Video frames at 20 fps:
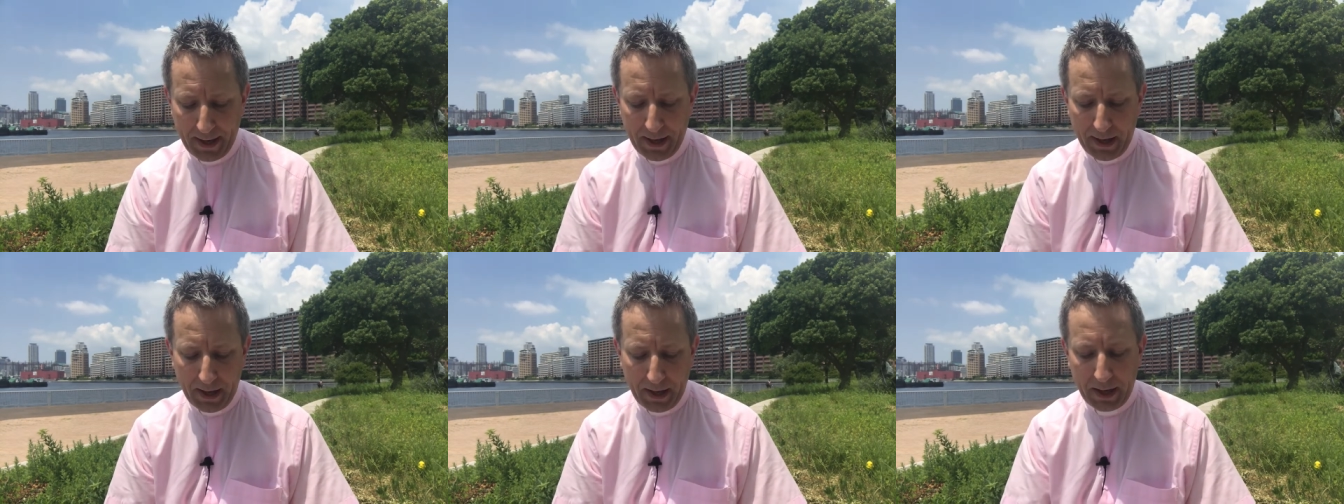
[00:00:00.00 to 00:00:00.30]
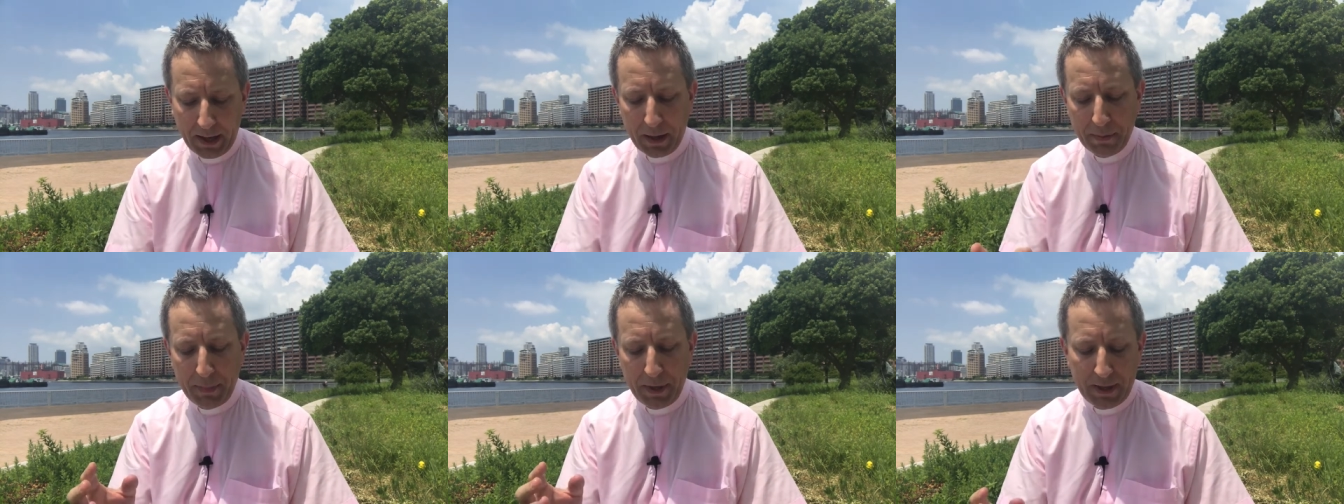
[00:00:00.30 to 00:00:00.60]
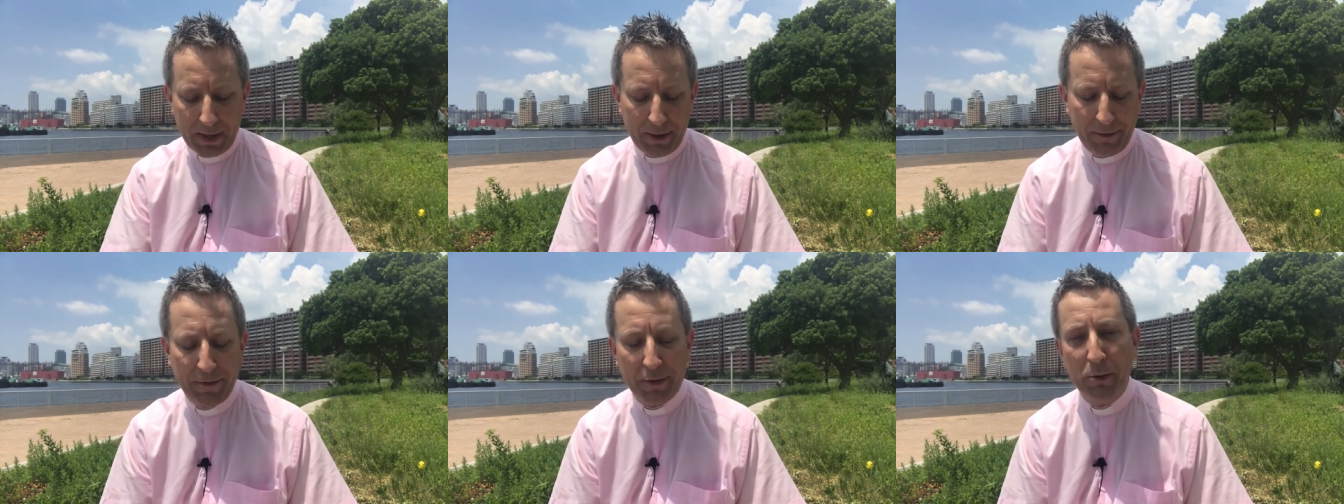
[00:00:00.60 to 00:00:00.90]
And it can be
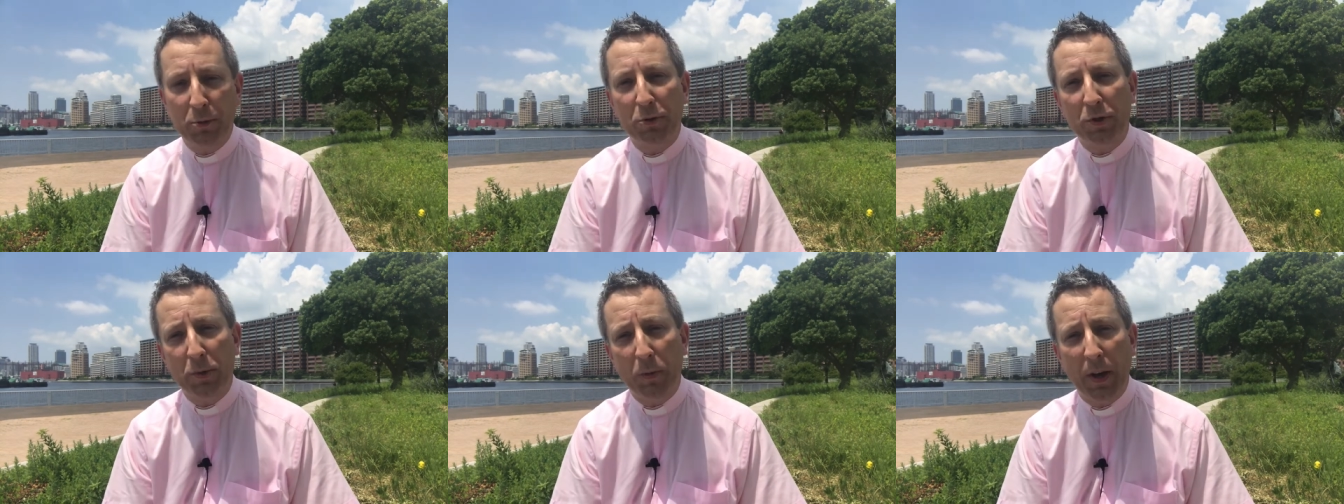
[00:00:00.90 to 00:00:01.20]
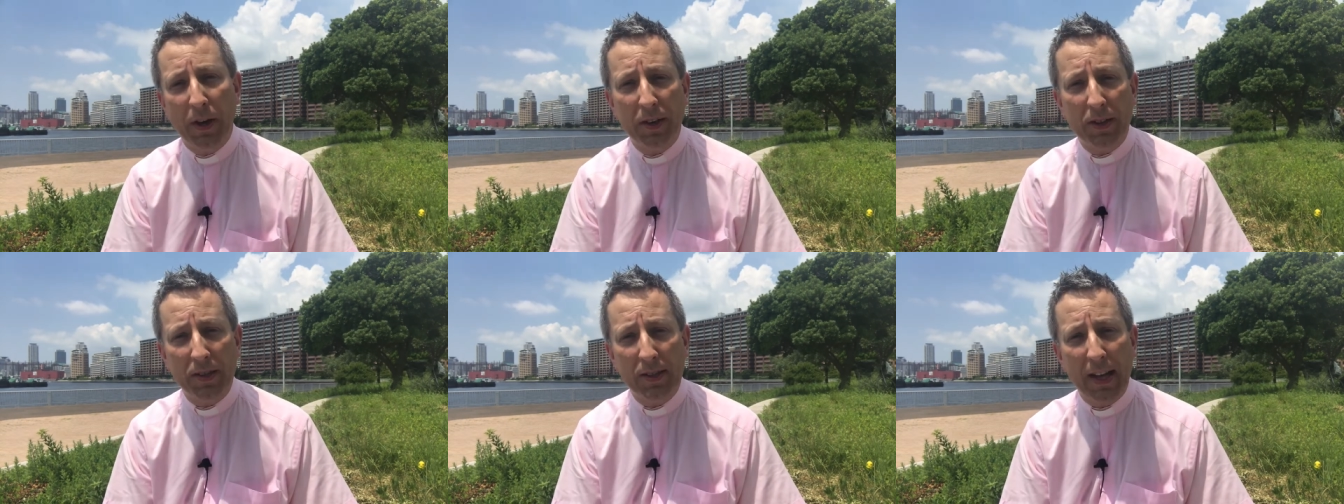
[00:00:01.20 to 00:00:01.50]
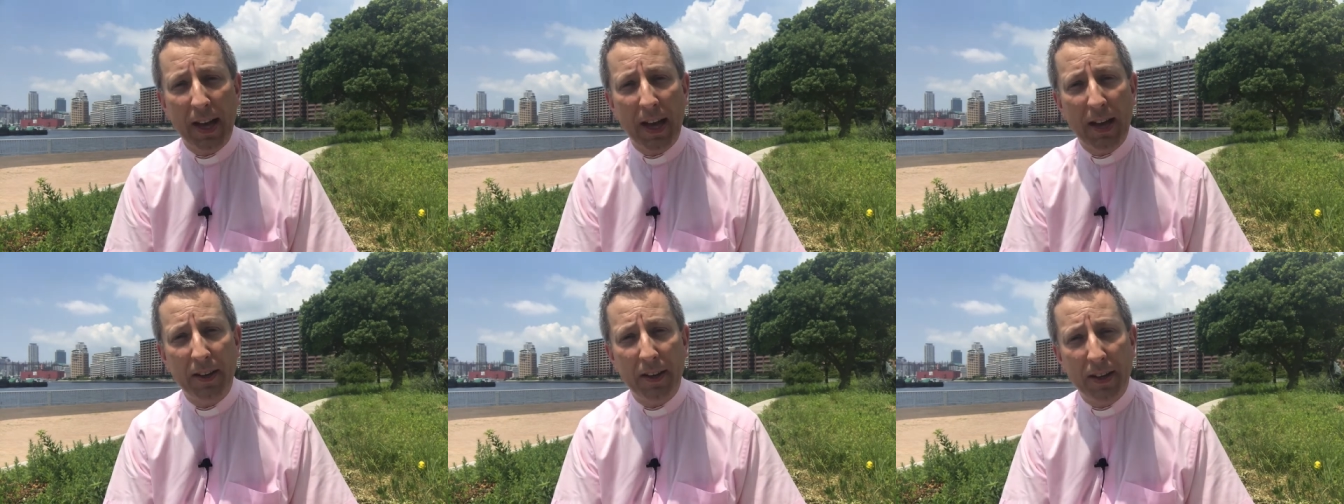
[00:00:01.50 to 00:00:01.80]
difficult to
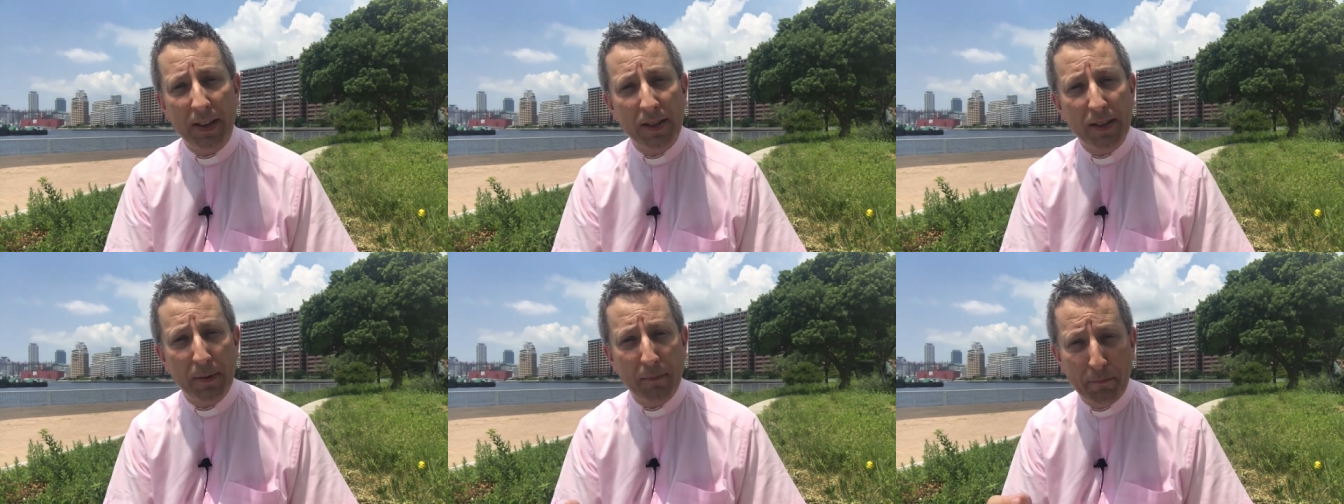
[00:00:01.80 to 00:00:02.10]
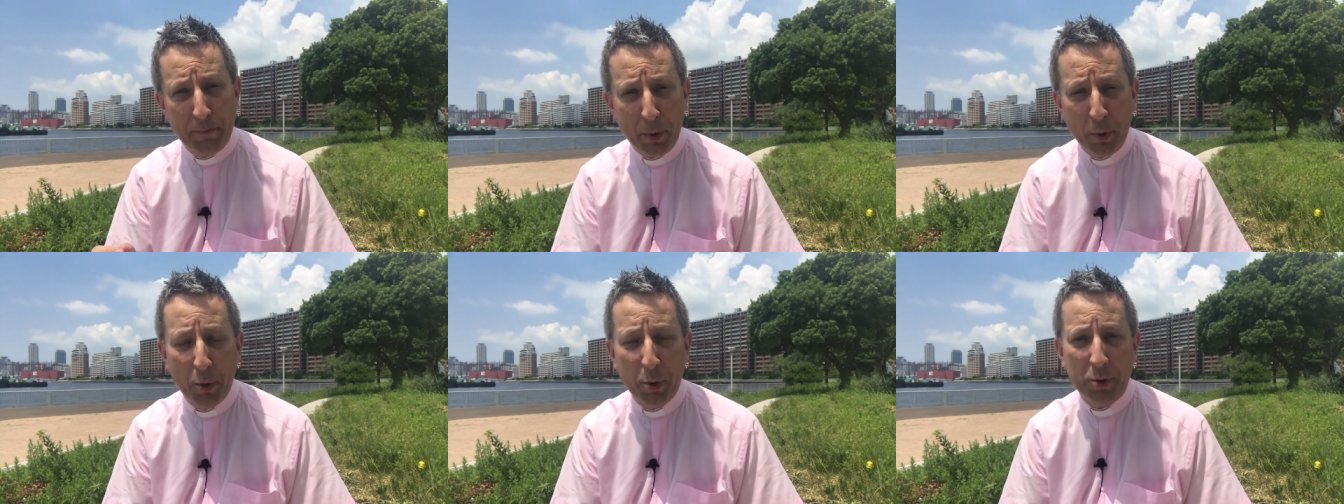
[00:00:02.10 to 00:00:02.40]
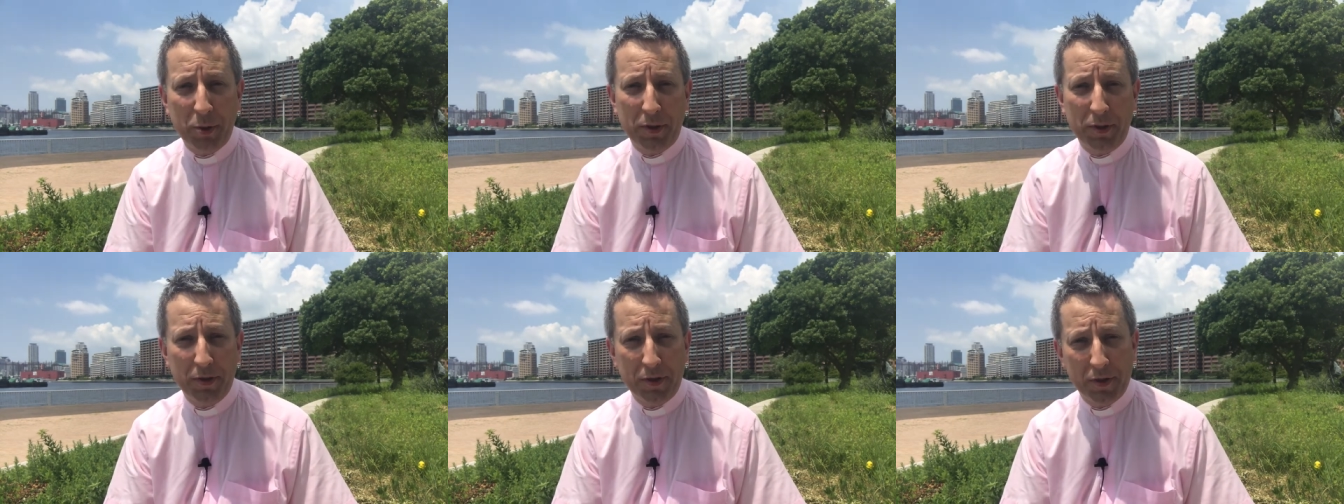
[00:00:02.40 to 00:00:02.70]
understand its
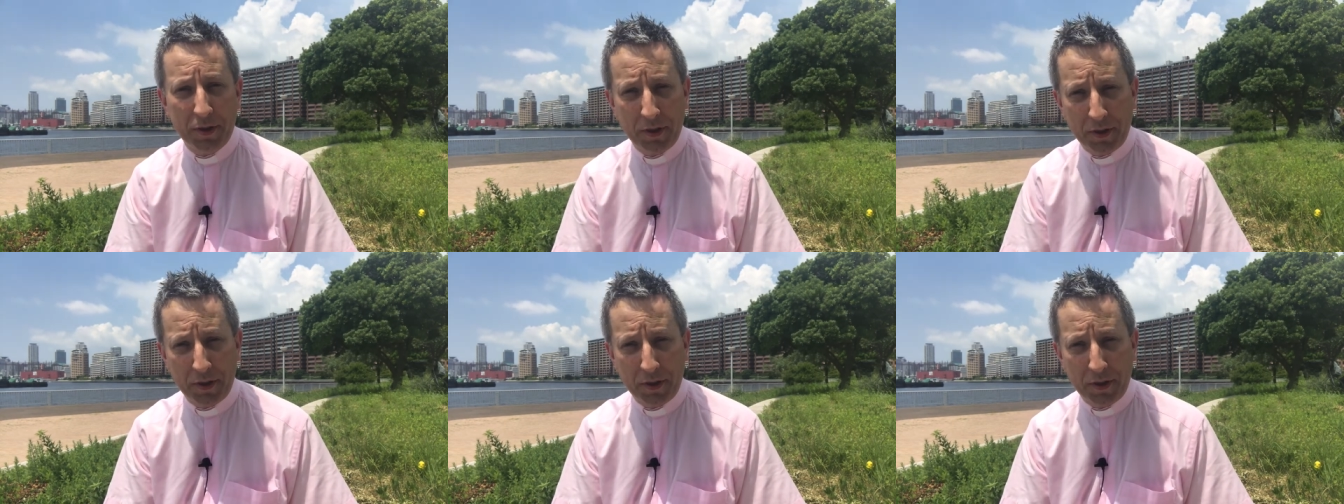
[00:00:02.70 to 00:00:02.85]
importance